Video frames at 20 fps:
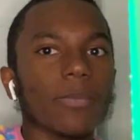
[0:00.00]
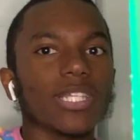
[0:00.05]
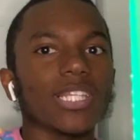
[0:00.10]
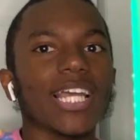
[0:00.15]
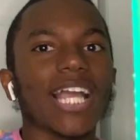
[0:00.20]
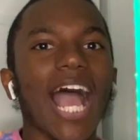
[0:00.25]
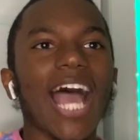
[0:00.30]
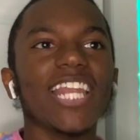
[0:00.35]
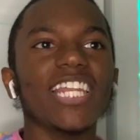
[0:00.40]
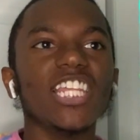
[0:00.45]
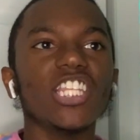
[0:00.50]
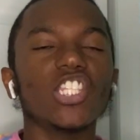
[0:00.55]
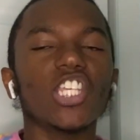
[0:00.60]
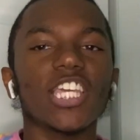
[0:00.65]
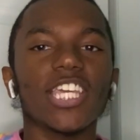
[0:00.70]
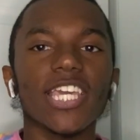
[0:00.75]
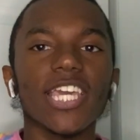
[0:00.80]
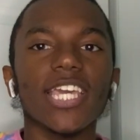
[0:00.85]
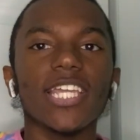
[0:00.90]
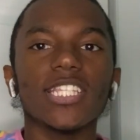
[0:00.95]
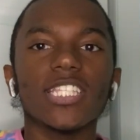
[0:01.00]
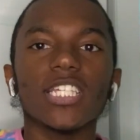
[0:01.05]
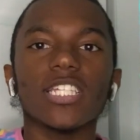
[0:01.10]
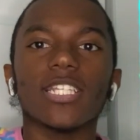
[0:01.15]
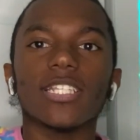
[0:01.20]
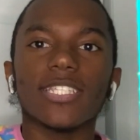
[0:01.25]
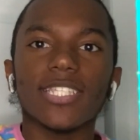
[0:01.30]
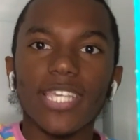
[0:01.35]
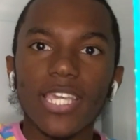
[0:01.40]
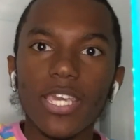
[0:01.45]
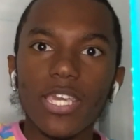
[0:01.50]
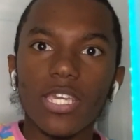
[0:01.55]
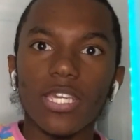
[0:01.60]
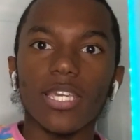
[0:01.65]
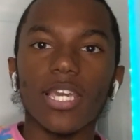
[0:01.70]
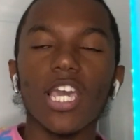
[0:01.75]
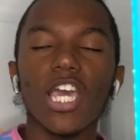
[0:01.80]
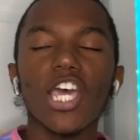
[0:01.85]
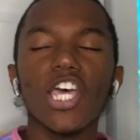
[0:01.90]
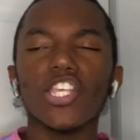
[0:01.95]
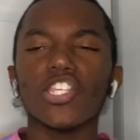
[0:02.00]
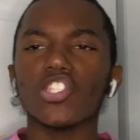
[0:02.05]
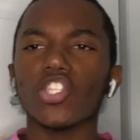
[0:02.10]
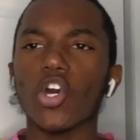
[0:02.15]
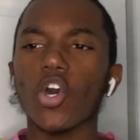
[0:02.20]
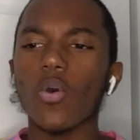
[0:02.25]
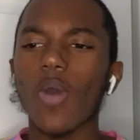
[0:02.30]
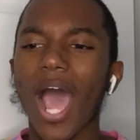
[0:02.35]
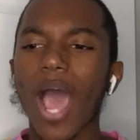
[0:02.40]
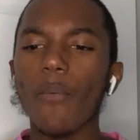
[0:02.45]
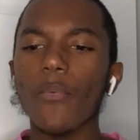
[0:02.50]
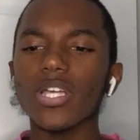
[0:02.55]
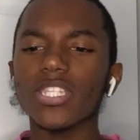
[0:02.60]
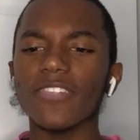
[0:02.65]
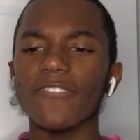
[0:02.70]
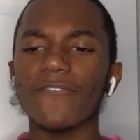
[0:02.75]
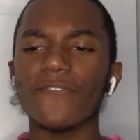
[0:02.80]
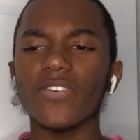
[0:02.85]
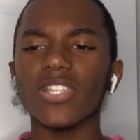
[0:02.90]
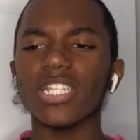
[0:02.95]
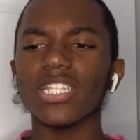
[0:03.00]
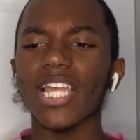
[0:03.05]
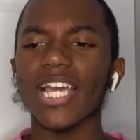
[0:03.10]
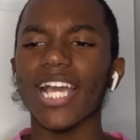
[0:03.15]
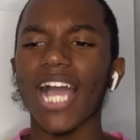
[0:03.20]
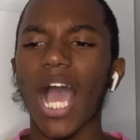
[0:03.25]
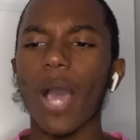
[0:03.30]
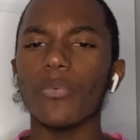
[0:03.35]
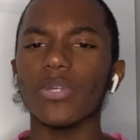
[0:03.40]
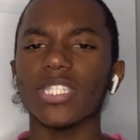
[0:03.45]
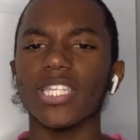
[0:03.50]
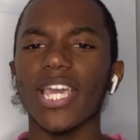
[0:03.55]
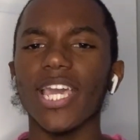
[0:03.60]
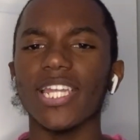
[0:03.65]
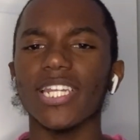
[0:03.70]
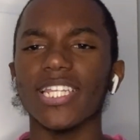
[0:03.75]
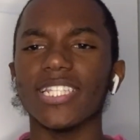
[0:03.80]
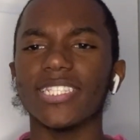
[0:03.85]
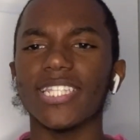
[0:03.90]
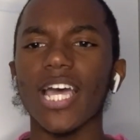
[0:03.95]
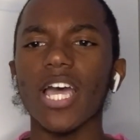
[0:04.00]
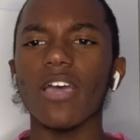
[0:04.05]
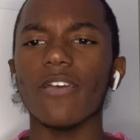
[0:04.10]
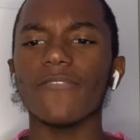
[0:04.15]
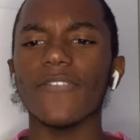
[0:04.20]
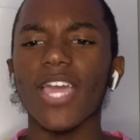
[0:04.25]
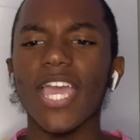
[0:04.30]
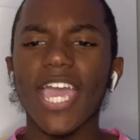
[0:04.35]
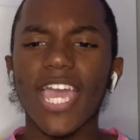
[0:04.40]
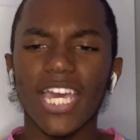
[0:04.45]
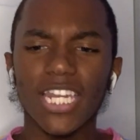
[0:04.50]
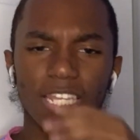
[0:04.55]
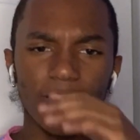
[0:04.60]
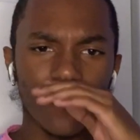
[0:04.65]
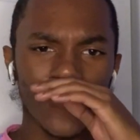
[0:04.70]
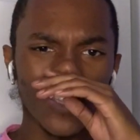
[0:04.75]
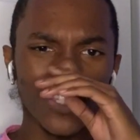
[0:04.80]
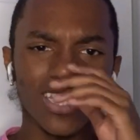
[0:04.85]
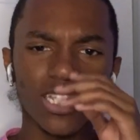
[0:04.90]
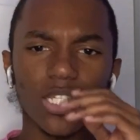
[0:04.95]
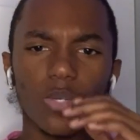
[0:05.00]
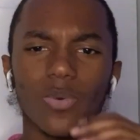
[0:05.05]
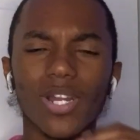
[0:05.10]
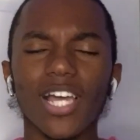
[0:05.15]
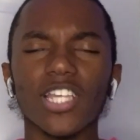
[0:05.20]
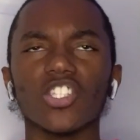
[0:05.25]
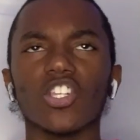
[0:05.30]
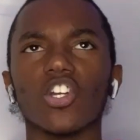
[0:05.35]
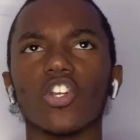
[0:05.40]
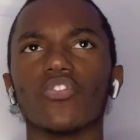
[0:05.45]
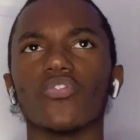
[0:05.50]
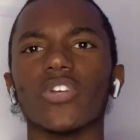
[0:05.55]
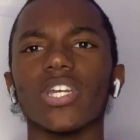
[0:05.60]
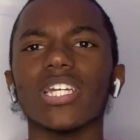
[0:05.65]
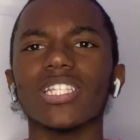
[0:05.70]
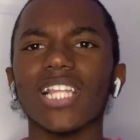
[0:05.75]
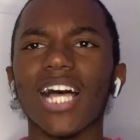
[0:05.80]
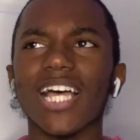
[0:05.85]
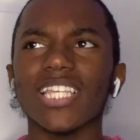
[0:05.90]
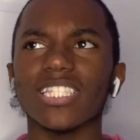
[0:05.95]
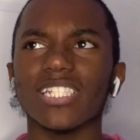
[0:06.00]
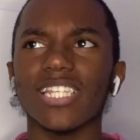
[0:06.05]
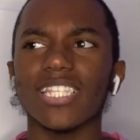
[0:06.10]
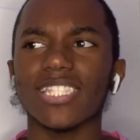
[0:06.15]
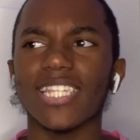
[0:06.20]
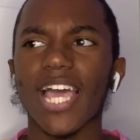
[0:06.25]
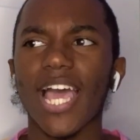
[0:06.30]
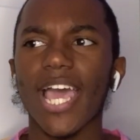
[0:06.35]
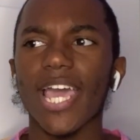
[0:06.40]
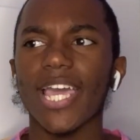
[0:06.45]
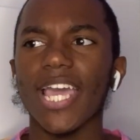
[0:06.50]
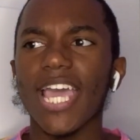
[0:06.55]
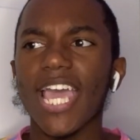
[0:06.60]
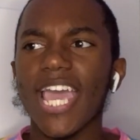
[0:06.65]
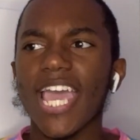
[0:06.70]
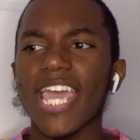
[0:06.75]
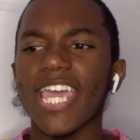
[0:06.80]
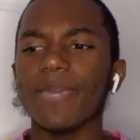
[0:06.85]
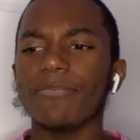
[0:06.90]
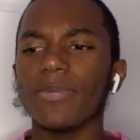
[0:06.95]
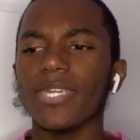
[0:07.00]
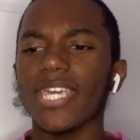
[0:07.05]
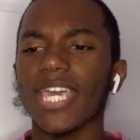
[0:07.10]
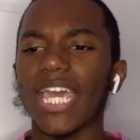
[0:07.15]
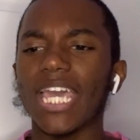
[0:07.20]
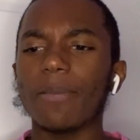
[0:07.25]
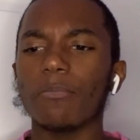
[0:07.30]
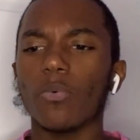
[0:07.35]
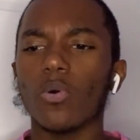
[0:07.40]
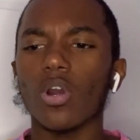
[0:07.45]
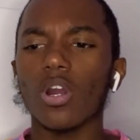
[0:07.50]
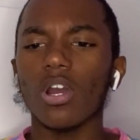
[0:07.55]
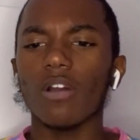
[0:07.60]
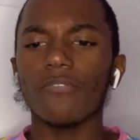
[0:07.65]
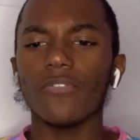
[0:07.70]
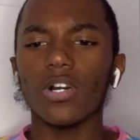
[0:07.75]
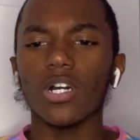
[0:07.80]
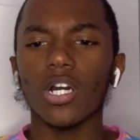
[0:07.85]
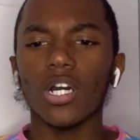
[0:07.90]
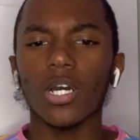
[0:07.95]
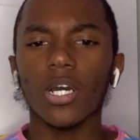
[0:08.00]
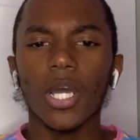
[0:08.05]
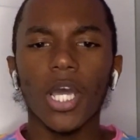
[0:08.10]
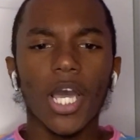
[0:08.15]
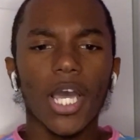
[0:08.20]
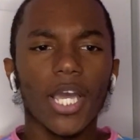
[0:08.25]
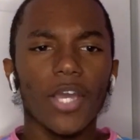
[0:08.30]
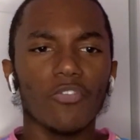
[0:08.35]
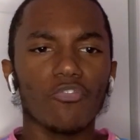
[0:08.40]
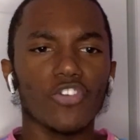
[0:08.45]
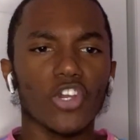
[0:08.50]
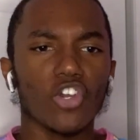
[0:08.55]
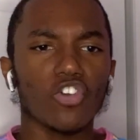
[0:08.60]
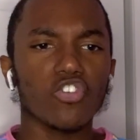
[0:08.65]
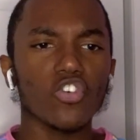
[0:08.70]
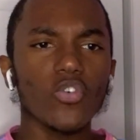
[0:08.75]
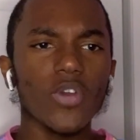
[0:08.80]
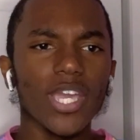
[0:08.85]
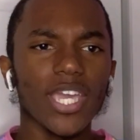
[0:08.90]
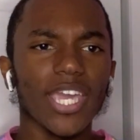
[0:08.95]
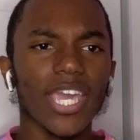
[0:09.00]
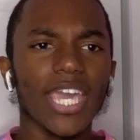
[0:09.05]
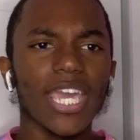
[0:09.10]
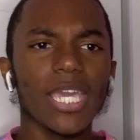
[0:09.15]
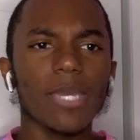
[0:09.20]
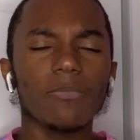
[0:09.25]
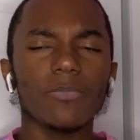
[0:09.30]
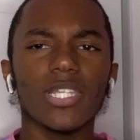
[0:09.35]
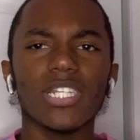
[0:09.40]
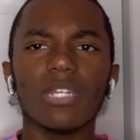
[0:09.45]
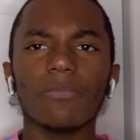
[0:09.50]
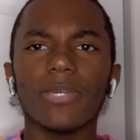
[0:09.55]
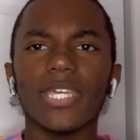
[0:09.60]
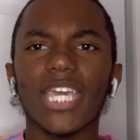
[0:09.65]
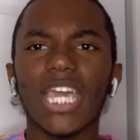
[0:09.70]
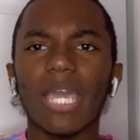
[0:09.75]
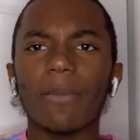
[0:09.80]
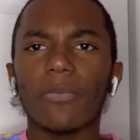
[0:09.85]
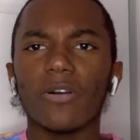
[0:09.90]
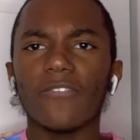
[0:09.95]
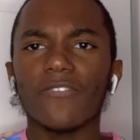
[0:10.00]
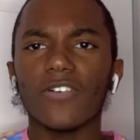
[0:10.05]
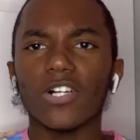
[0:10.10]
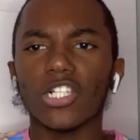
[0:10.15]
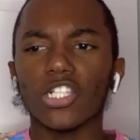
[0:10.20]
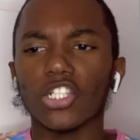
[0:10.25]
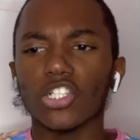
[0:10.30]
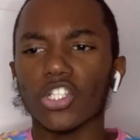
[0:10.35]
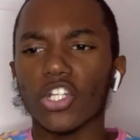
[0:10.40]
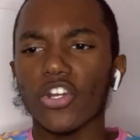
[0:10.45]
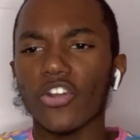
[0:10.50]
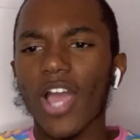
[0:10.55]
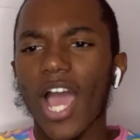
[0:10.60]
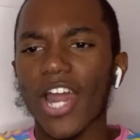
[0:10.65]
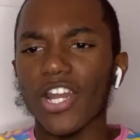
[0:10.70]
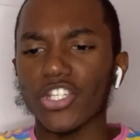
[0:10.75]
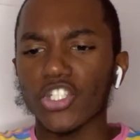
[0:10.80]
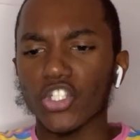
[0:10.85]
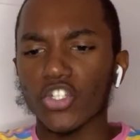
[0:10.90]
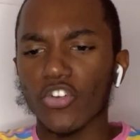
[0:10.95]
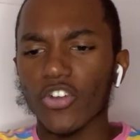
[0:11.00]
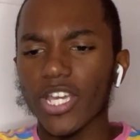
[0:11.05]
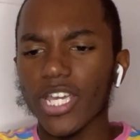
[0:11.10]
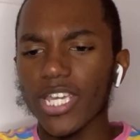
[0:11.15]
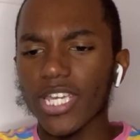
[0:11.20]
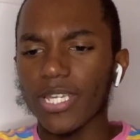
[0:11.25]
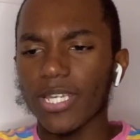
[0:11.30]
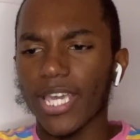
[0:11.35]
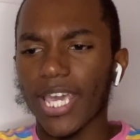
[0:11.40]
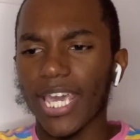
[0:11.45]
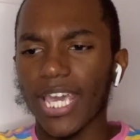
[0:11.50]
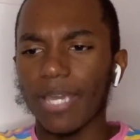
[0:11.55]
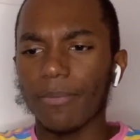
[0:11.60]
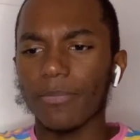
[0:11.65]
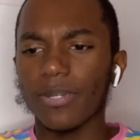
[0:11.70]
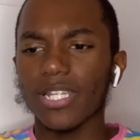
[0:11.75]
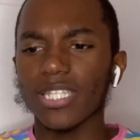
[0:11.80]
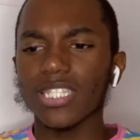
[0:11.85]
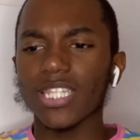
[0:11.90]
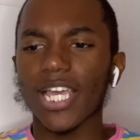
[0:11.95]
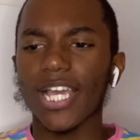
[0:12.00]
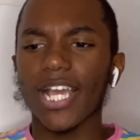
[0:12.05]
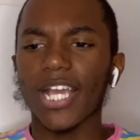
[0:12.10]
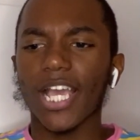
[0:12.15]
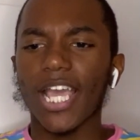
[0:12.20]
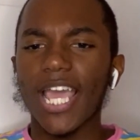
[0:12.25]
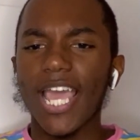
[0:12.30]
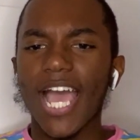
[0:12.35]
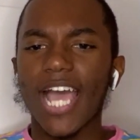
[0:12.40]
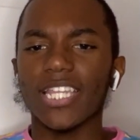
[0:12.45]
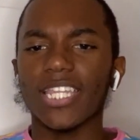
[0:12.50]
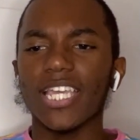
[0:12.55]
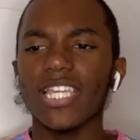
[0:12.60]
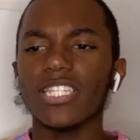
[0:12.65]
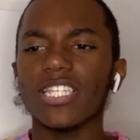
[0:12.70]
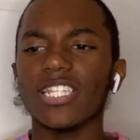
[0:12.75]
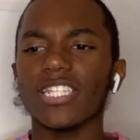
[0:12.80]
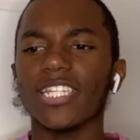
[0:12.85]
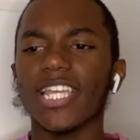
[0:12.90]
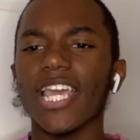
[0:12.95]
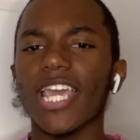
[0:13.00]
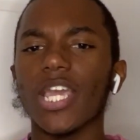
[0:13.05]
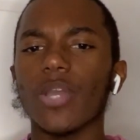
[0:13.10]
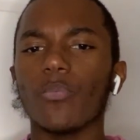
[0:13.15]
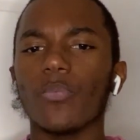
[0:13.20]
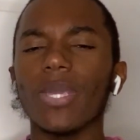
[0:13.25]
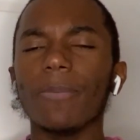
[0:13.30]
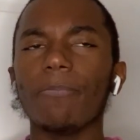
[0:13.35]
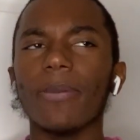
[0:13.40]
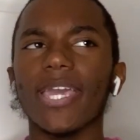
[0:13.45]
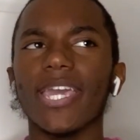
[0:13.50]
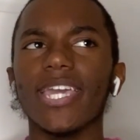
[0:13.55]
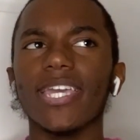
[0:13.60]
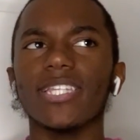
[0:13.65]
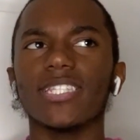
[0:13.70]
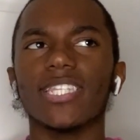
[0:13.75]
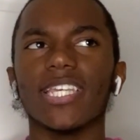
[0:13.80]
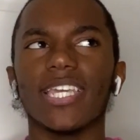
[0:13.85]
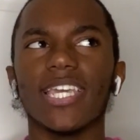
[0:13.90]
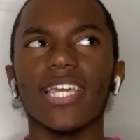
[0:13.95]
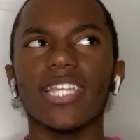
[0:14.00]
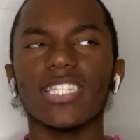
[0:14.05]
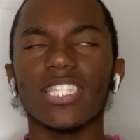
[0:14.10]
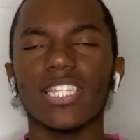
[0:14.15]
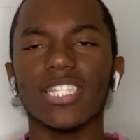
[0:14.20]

Like, I need to get into the tea. So I wasn't feeling like I was getting in depth, and eventually what I started realizing is that it became more of a recruiting game than it became of a learn how to trade game. And it's like, at the end of the day, we paid to get into this